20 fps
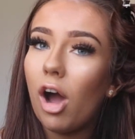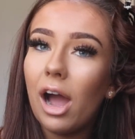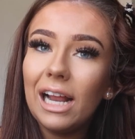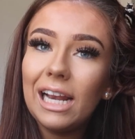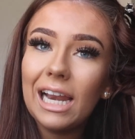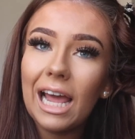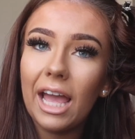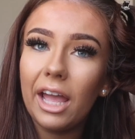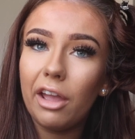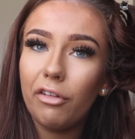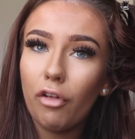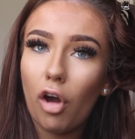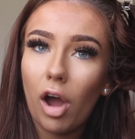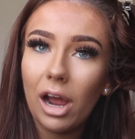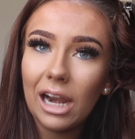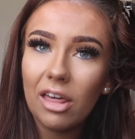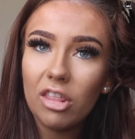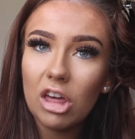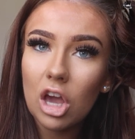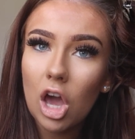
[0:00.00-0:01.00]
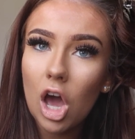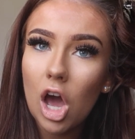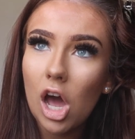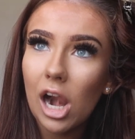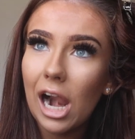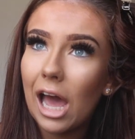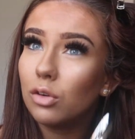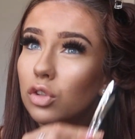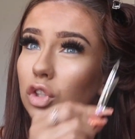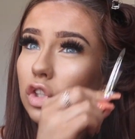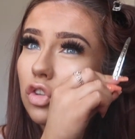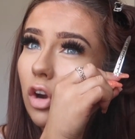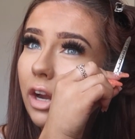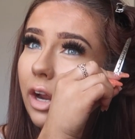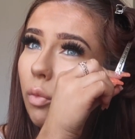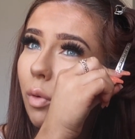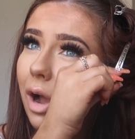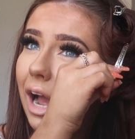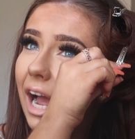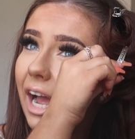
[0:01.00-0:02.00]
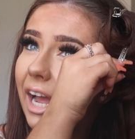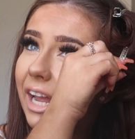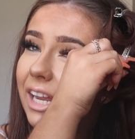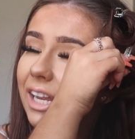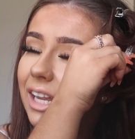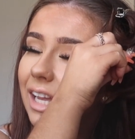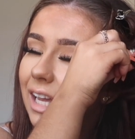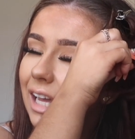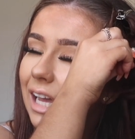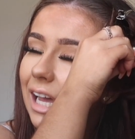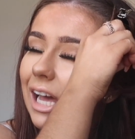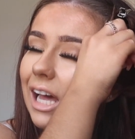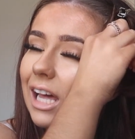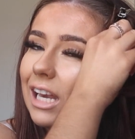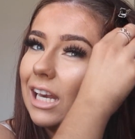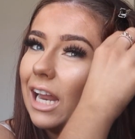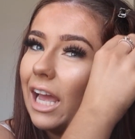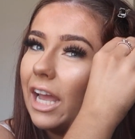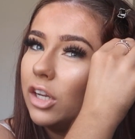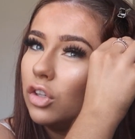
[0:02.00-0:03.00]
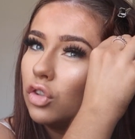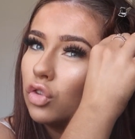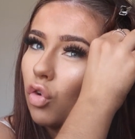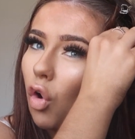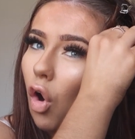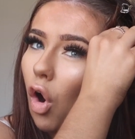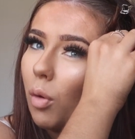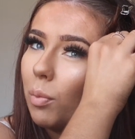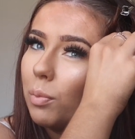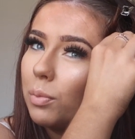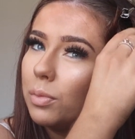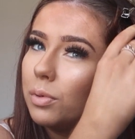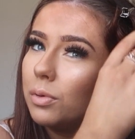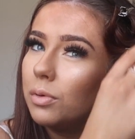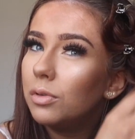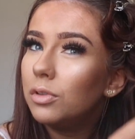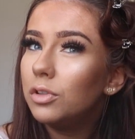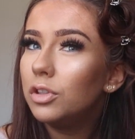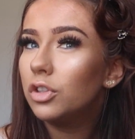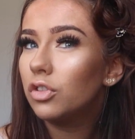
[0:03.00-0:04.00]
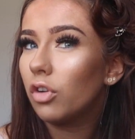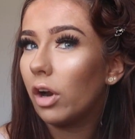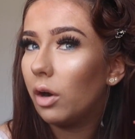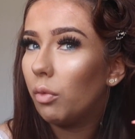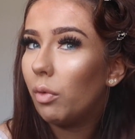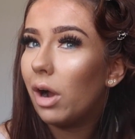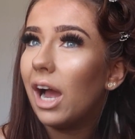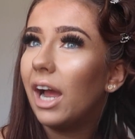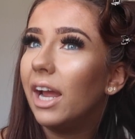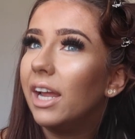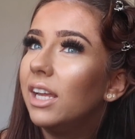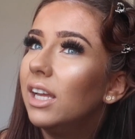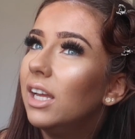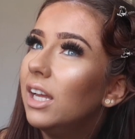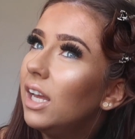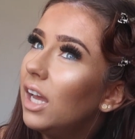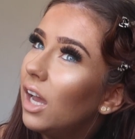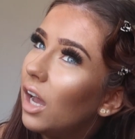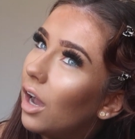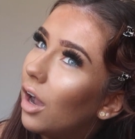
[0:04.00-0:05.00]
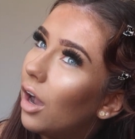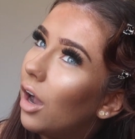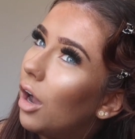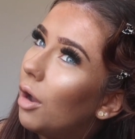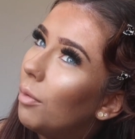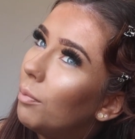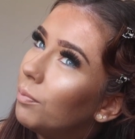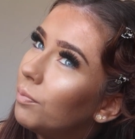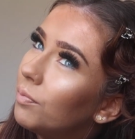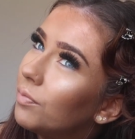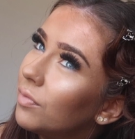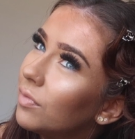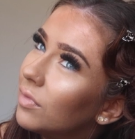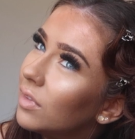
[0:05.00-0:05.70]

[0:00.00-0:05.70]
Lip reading: I let the curl out straight away and let it drop straight away, the